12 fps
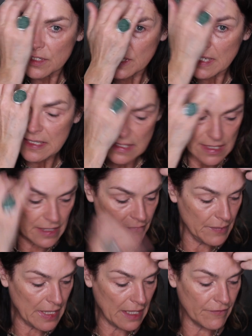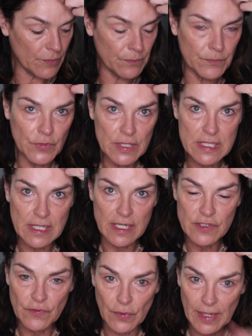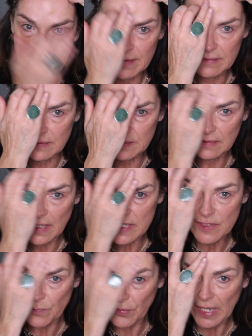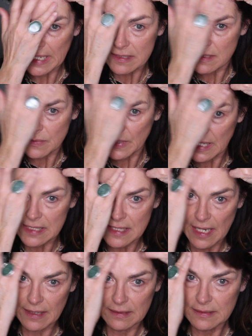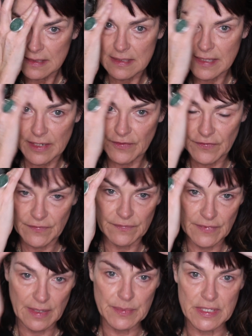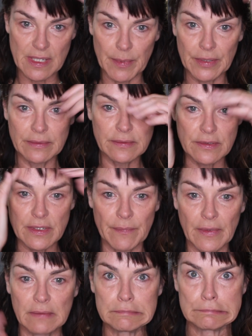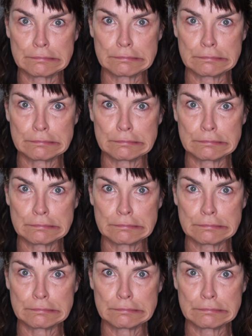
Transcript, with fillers: just to give me, I have a good sized forehead. Lots of brains is what I say, instead of that I'm stubborn or something.